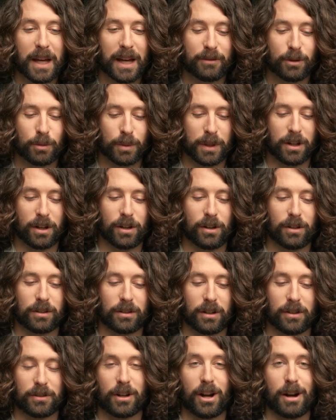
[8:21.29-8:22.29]
we have what we
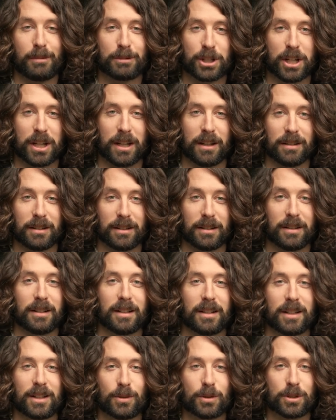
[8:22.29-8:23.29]
call the garbage kit,
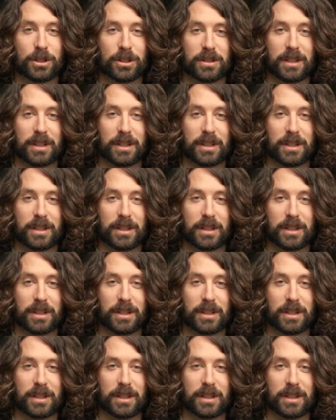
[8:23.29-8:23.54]
which